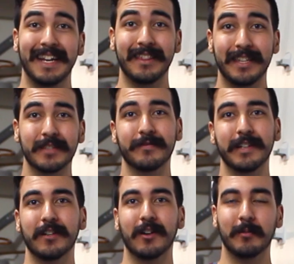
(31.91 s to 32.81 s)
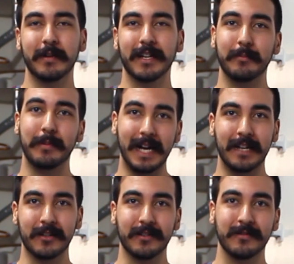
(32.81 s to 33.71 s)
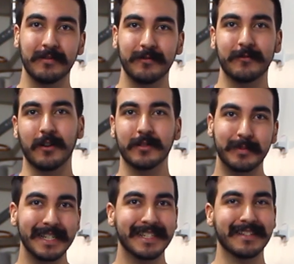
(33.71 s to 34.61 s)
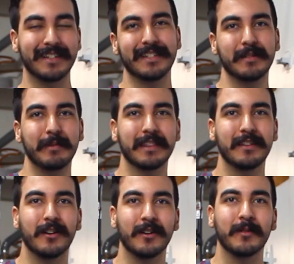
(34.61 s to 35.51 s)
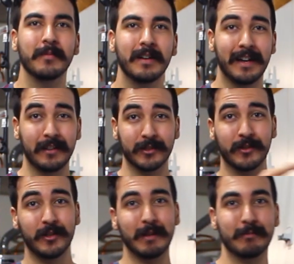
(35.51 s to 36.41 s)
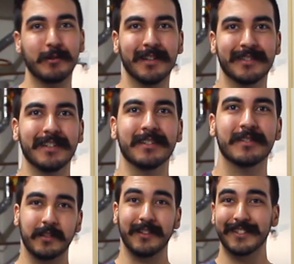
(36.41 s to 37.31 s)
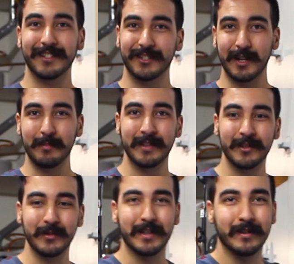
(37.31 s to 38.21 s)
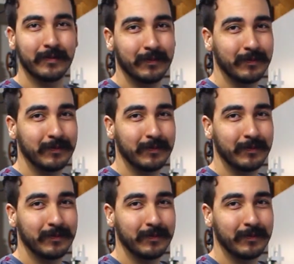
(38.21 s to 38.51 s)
In this video I'll make a pattern for all the pieces I need to make the arm, and I'll show you my process. So let's just jump into it.